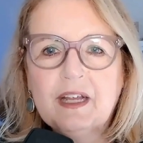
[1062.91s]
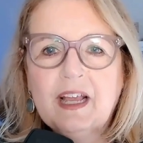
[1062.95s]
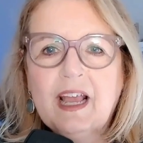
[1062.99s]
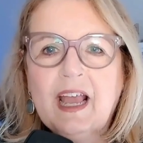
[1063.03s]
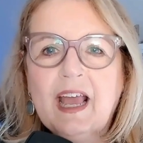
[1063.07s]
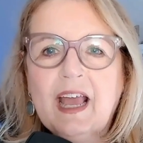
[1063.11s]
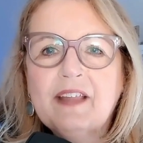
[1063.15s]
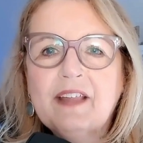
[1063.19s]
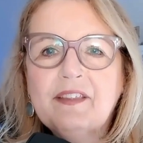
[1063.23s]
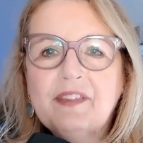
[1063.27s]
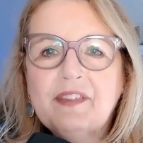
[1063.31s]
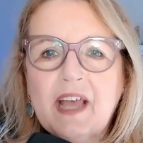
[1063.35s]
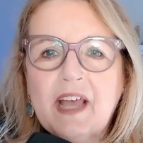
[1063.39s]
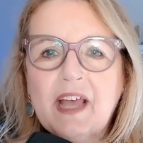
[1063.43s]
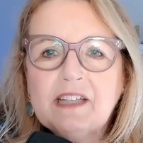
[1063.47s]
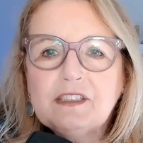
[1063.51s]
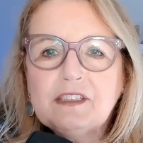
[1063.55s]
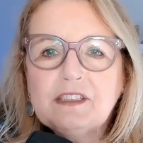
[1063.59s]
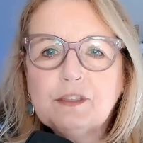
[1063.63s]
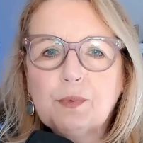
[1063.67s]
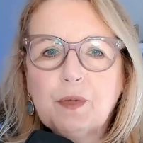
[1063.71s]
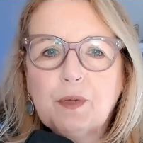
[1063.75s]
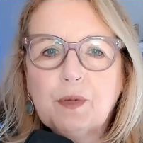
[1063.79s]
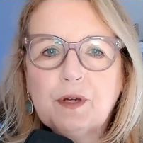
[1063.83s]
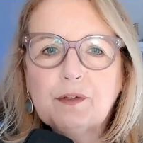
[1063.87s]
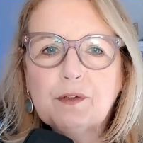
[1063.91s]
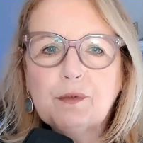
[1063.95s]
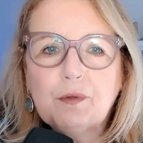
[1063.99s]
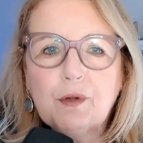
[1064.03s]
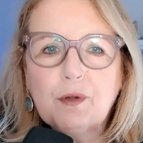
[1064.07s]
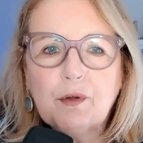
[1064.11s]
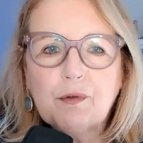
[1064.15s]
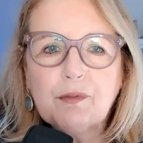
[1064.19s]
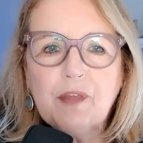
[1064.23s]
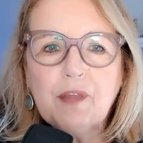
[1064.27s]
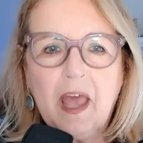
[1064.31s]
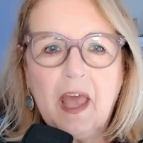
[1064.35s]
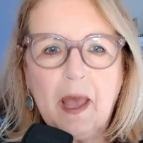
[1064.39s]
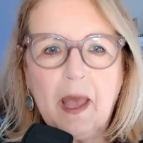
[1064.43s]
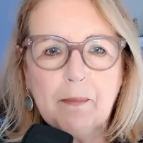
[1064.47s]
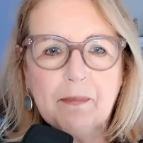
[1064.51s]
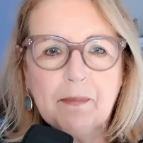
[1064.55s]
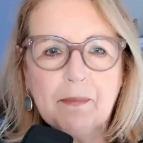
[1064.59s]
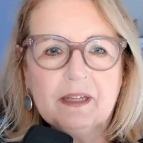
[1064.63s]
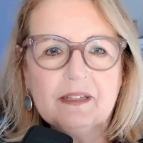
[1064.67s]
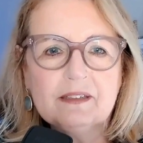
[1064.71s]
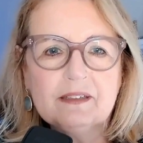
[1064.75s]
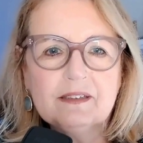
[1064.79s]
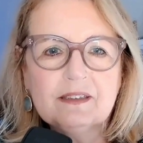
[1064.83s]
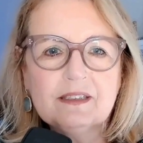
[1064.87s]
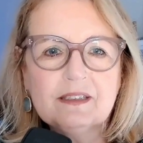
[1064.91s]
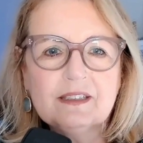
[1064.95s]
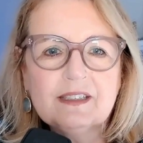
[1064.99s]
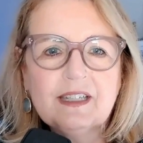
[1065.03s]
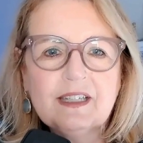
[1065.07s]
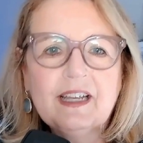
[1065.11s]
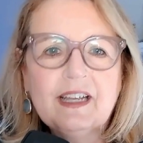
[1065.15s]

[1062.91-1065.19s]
And that's where growth happens.